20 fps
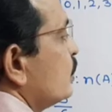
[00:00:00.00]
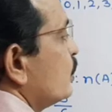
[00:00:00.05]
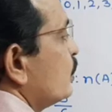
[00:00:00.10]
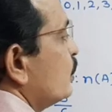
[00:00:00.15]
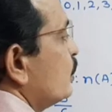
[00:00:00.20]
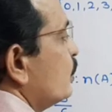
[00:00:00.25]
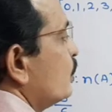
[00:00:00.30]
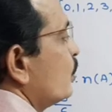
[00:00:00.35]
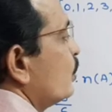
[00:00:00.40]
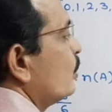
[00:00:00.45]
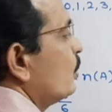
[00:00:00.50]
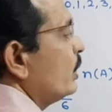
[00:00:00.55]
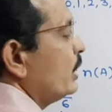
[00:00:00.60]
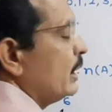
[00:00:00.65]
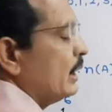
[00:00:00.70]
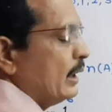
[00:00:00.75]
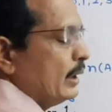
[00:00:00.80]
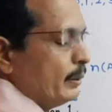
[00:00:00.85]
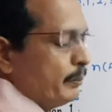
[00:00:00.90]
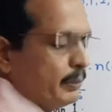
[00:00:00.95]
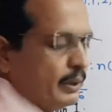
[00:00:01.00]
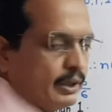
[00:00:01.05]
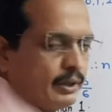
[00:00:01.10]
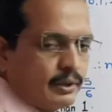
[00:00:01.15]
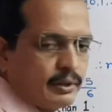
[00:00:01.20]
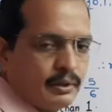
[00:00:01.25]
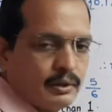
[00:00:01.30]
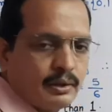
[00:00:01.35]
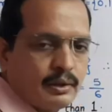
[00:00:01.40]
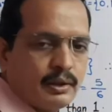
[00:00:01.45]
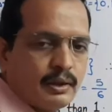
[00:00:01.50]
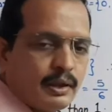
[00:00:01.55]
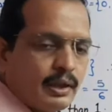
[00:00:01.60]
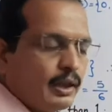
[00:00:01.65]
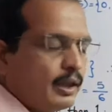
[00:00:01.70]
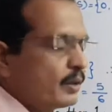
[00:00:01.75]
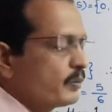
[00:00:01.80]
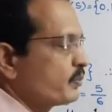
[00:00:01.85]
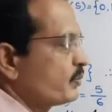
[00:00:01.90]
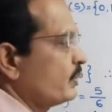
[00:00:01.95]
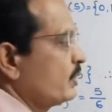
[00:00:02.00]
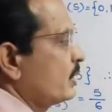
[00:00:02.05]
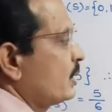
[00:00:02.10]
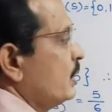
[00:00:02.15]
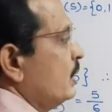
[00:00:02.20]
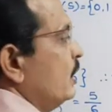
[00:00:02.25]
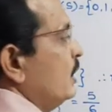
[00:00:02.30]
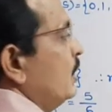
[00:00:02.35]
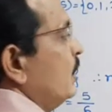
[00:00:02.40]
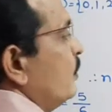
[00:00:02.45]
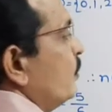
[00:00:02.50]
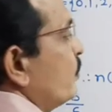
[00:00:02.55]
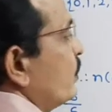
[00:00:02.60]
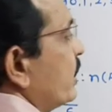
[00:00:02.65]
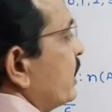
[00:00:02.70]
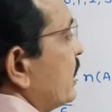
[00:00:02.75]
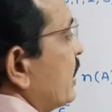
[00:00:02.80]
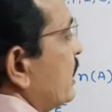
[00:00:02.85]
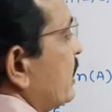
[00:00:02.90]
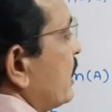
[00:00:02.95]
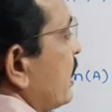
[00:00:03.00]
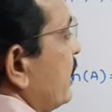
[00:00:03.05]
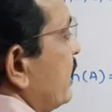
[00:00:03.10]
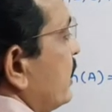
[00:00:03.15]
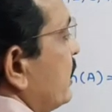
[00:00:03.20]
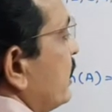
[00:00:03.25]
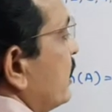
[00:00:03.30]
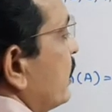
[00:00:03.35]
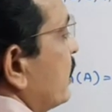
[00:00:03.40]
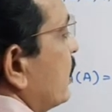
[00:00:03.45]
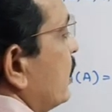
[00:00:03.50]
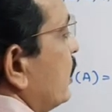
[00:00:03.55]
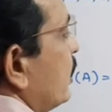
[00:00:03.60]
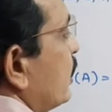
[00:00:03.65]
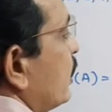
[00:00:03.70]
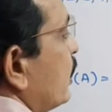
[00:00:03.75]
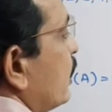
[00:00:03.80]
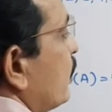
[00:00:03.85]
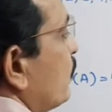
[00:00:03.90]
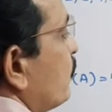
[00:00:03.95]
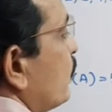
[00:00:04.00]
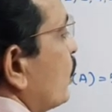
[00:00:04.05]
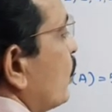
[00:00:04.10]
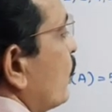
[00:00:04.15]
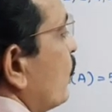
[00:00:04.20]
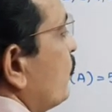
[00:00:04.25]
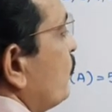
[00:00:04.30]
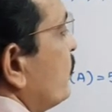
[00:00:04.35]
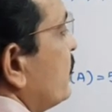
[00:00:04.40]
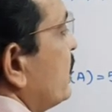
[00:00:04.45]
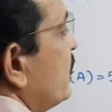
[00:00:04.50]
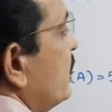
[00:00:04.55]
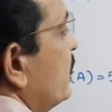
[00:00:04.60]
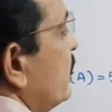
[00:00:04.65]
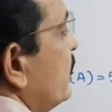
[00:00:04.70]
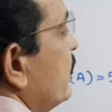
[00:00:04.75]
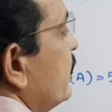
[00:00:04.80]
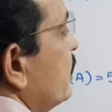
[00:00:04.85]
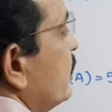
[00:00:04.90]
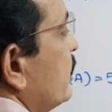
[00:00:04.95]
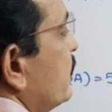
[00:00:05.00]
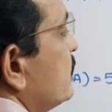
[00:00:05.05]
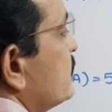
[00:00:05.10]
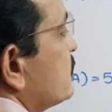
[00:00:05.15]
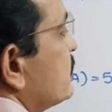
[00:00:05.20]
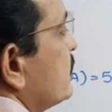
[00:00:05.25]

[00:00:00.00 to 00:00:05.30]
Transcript: no element, therefore we can write here number of D is